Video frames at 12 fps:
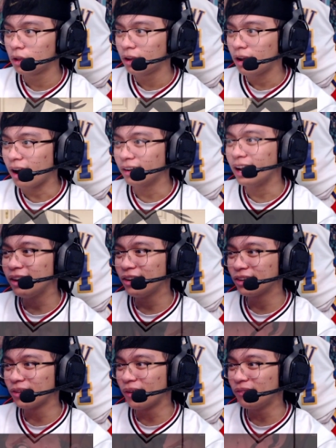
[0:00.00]
Ah, uh, now
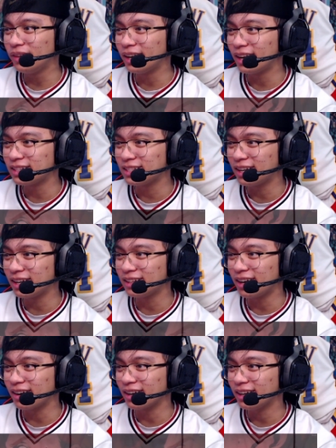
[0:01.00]
you're the one being hunted, huh,
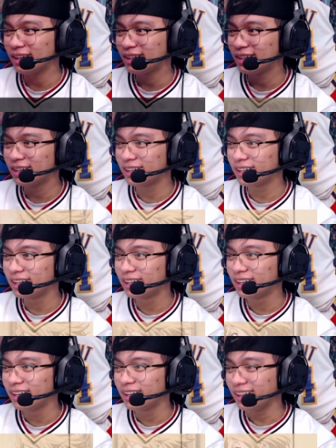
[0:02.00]
dog?
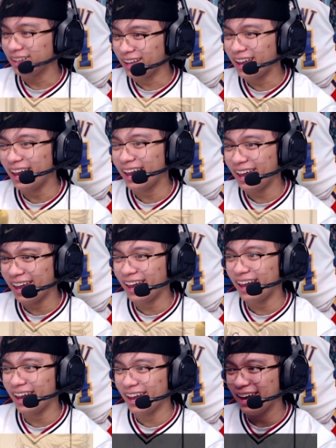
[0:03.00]

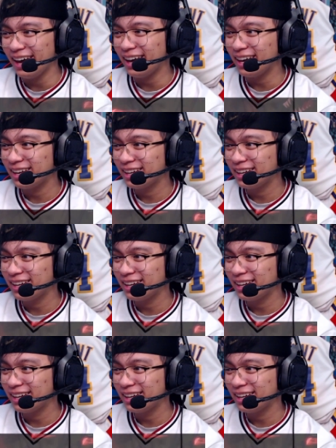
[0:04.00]
Yeah!